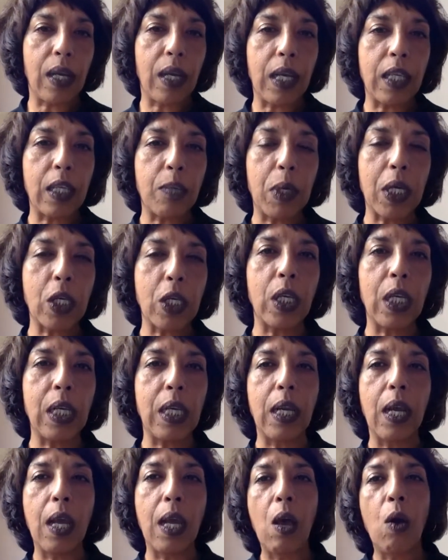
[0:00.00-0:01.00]

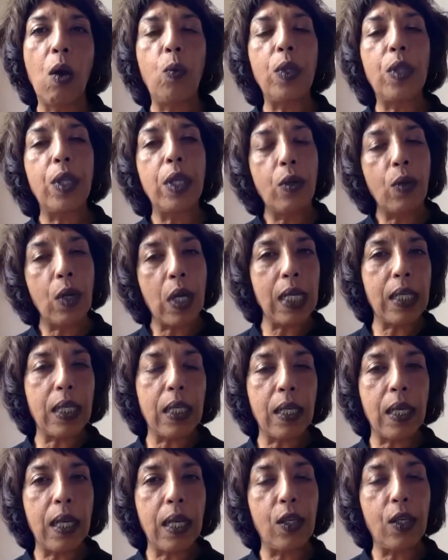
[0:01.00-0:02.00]
especially with the United
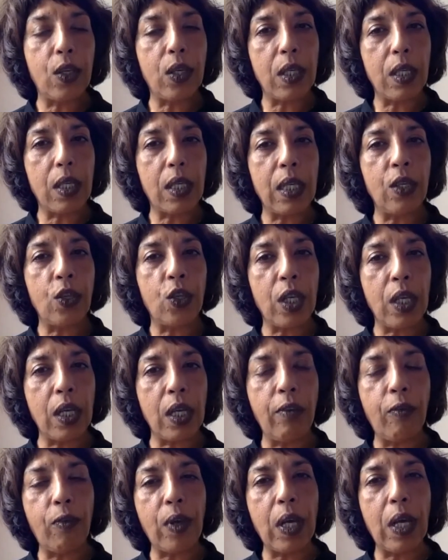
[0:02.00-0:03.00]
Nations in
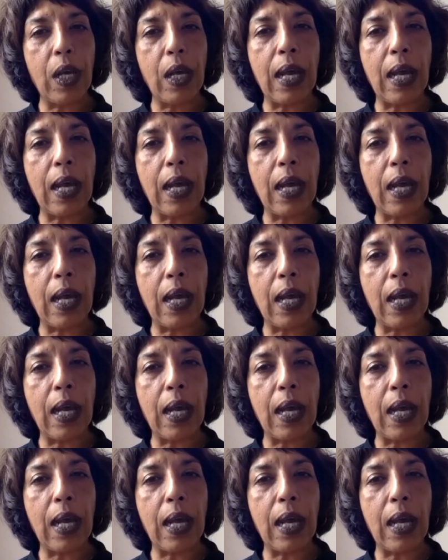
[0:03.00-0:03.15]
Geneva